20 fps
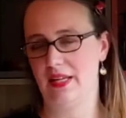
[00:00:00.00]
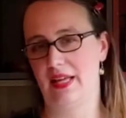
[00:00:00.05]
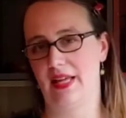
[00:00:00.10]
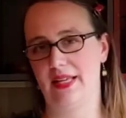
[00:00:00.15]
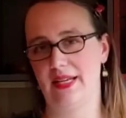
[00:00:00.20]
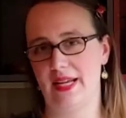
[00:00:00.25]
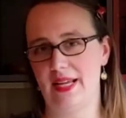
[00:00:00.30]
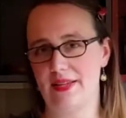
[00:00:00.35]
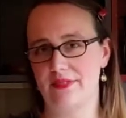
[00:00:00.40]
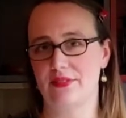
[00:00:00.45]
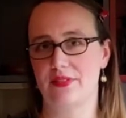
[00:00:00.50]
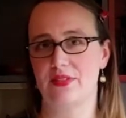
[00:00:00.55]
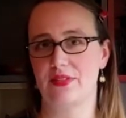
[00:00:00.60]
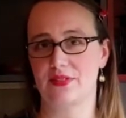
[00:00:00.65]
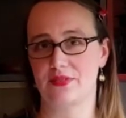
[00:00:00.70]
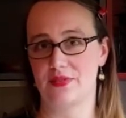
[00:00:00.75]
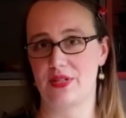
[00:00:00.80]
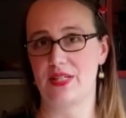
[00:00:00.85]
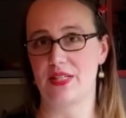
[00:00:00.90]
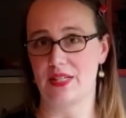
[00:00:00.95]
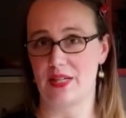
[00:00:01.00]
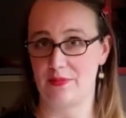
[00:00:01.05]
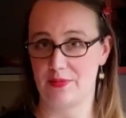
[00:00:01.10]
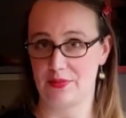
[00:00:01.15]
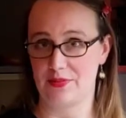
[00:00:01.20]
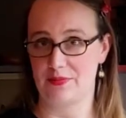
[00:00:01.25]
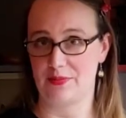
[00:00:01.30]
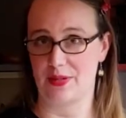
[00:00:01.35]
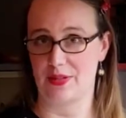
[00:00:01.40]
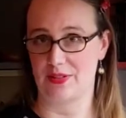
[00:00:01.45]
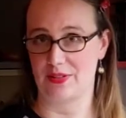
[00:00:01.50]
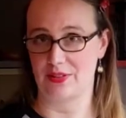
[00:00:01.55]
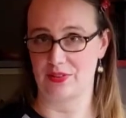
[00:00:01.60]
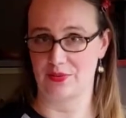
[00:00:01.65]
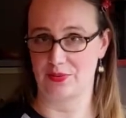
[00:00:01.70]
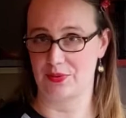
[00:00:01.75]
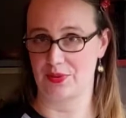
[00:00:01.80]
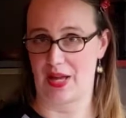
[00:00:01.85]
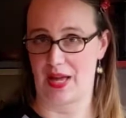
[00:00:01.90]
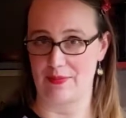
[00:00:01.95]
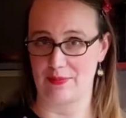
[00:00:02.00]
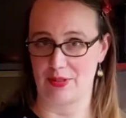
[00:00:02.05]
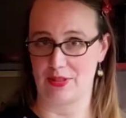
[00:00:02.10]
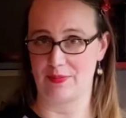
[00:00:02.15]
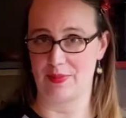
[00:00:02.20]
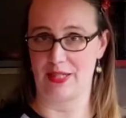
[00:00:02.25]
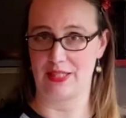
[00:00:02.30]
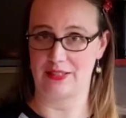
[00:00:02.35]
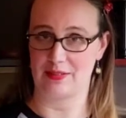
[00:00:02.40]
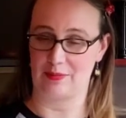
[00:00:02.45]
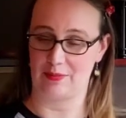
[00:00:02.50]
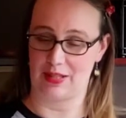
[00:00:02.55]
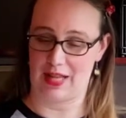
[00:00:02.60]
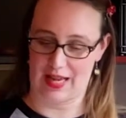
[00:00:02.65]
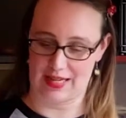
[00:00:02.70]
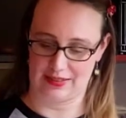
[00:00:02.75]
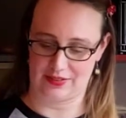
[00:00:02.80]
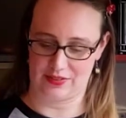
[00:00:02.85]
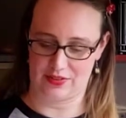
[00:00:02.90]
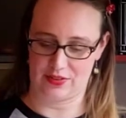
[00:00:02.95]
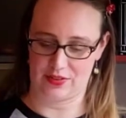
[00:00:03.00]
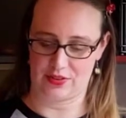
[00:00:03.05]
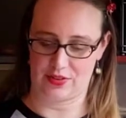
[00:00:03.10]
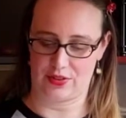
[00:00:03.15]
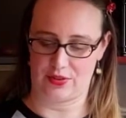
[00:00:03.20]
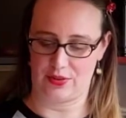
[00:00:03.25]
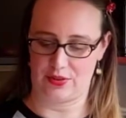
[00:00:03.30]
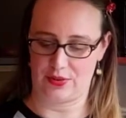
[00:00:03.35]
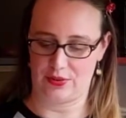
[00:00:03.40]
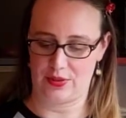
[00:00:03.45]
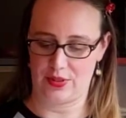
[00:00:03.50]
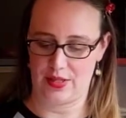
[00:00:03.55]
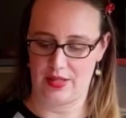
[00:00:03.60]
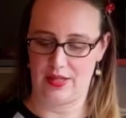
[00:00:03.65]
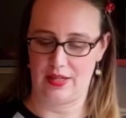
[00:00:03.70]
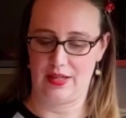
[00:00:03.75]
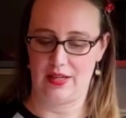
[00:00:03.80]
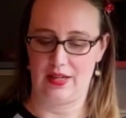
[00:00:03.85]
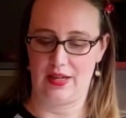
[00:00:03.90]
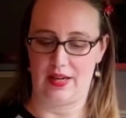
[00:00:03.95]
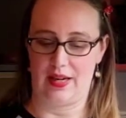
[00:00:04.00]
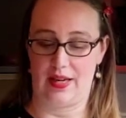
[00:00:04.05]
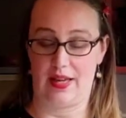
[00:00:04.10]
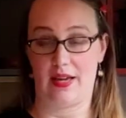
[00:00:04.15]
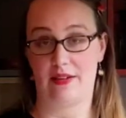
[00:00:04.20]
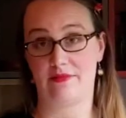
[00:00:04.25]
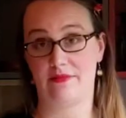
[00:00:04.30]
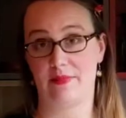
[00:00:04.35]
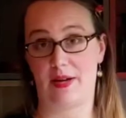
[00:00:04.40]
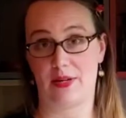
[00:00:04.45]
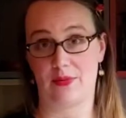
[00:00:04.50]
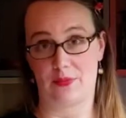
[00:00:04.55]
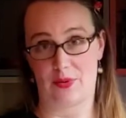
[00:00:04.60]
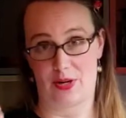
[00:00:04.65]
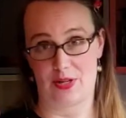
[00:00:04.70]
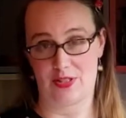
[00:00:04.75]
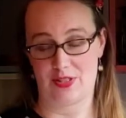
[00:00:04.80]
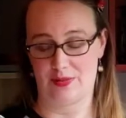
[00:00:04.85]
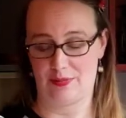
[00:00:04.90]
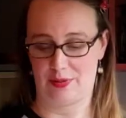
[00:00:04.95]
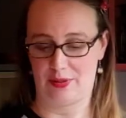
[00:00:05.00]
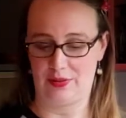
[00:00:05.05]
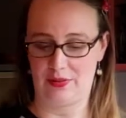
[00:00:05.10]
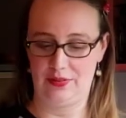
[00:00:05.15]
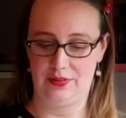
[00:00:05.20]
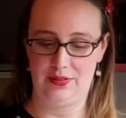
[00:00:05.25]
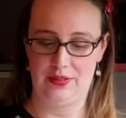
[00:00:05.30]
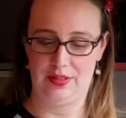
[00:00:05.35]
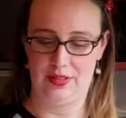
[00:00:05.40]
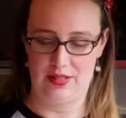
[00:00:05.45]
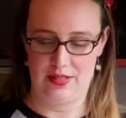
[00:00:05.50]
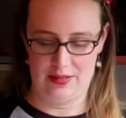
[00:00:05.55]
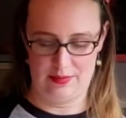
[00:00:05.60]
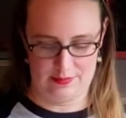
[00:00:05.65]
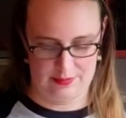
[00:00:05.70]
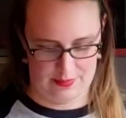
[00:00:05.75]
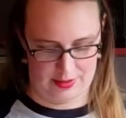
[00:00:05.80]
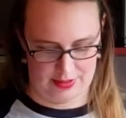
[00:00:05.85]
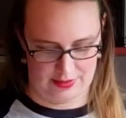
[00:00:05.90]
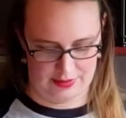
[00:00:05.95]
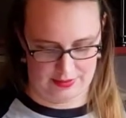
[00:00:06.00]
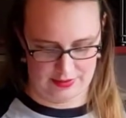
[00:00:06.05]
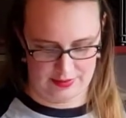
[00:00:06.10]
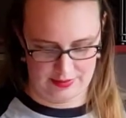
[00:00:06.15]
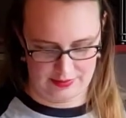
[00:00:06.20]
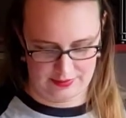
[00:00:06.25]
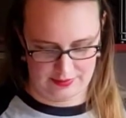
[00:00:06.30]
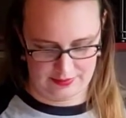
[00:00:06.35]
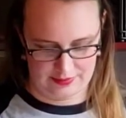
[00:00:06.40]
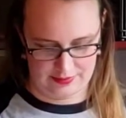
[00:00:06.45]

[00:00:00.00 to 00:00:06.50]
And I have three types of markers. I'm going to make some lines to show you. I have my washable marker.